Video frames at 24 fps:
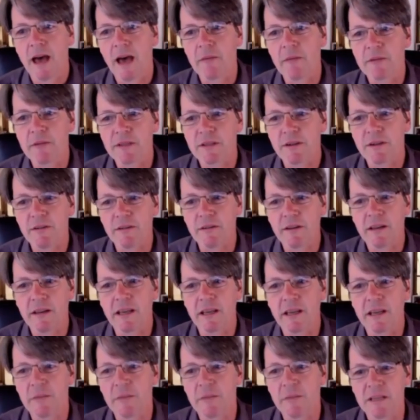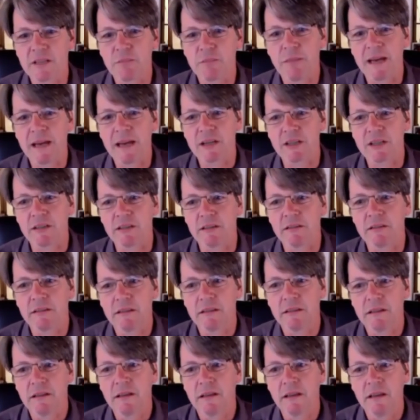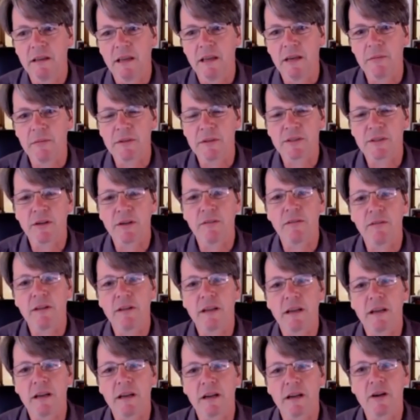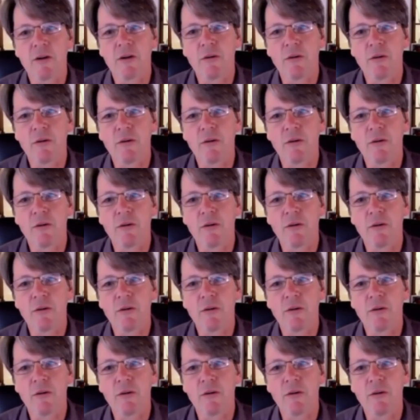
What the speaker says: I was certainly going to be special. It was certainly going to